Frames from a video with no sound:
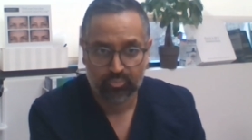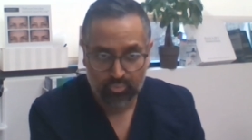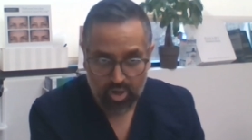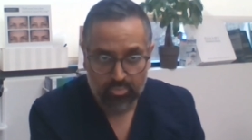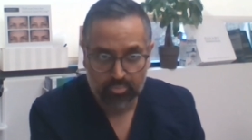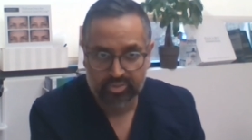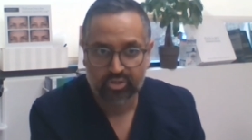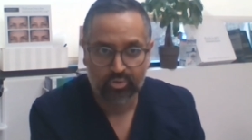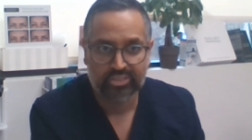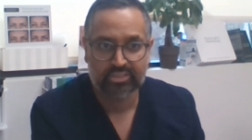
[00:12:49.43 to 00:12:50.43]
you're probably
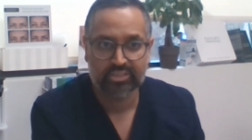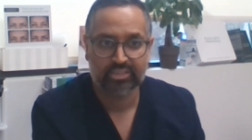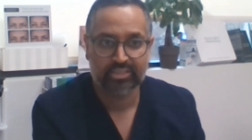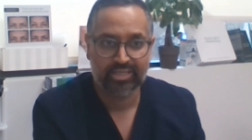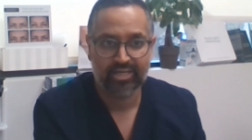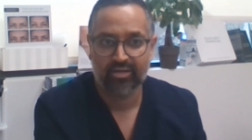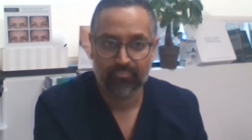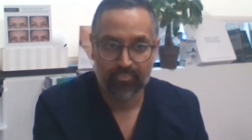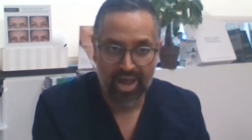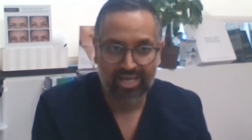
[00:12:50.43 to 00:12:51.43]
going to get a
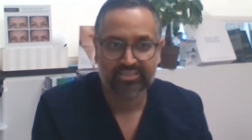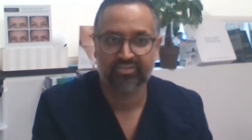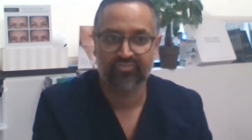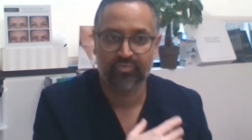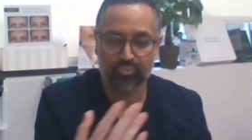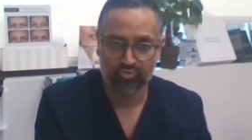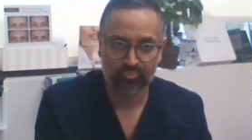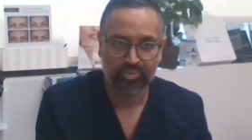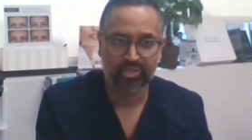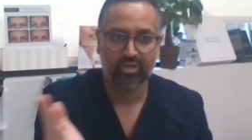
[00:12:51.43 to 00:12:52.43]
massive
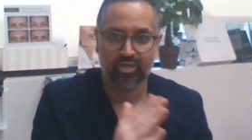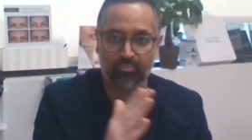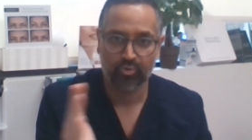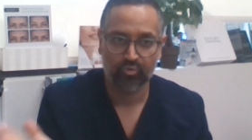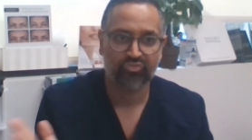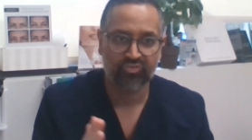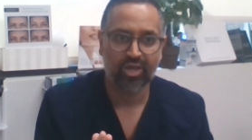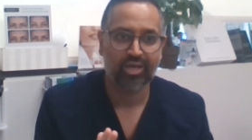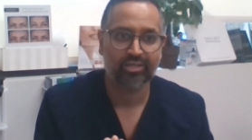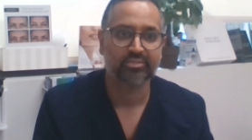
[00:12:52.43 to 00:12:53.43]
improvement on both
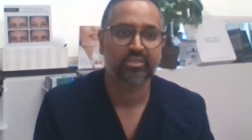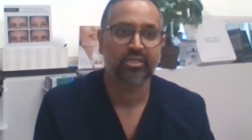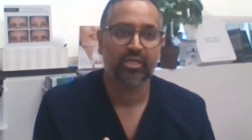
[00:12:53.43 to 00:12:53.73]
sides